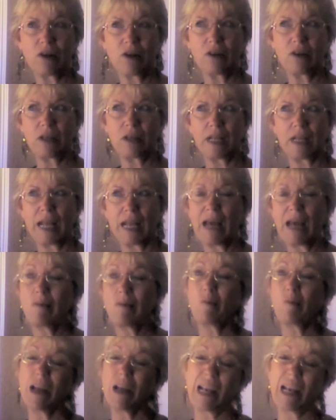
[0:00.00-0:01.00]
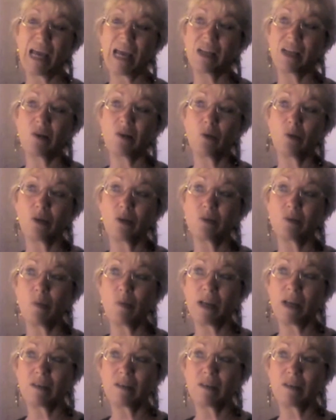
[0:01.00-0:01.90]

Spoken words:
I got one lady ordered